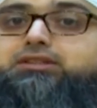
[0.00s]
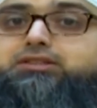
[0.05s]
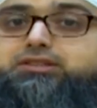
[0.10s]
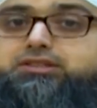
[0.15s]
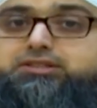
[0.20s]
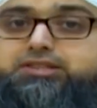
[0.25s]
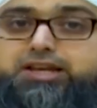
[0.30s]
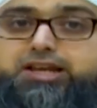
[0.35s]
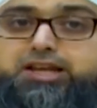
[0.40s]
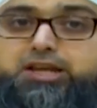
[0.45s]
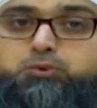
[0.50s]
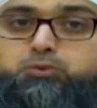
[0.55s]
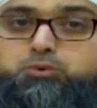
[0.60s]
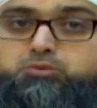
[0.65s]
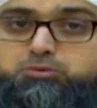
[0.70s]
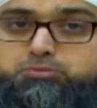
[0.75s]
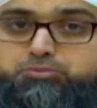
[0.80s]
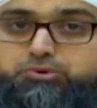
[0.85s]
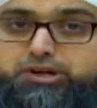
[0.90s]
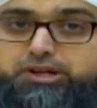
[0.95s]
Today we
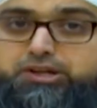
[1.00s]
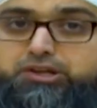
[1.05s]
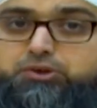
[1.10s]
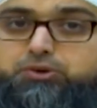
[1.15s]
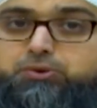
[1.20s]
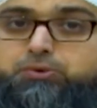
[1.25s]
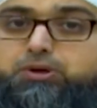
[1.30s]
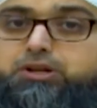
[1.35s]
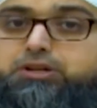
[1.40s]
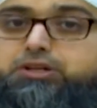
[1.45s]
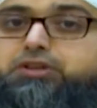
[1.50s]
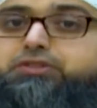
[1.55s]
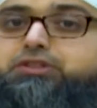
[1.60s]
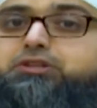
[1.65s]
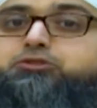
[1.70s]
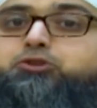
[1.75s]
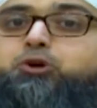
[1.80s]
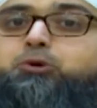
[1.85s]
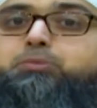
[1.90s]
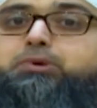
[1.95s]
will bring you another
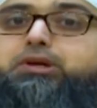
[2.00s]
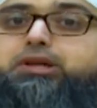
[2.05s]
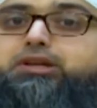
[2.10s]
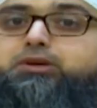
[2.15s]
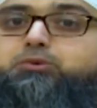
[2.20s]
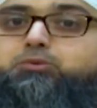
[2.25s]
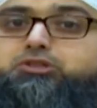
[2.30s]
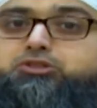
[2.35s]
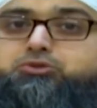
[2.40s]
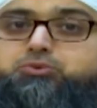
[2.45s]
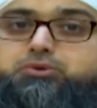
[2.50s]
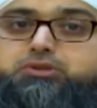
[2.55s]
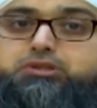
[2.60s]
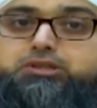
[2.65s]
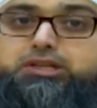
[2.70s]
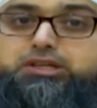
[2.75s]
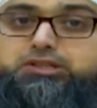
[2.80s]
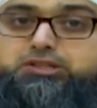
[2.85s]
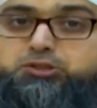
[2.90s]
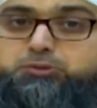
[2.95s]
topic which will
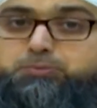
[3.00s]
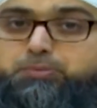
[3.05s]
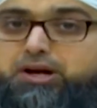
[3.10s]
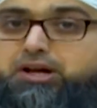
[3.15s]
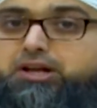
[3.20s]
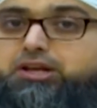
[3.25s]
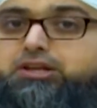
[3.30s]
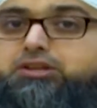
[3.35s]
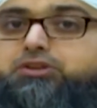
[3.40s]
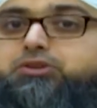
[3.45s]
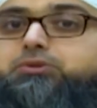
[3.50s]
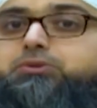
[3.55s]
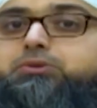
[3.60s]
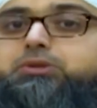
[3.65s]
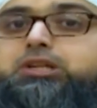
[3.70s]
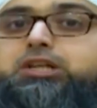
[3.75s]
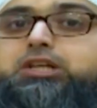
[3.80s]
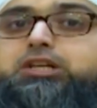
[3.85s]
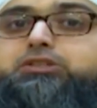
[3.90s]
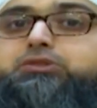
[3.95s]
inspire you
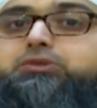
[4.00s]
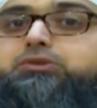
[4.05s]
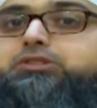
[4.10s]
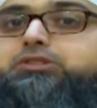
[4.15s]
to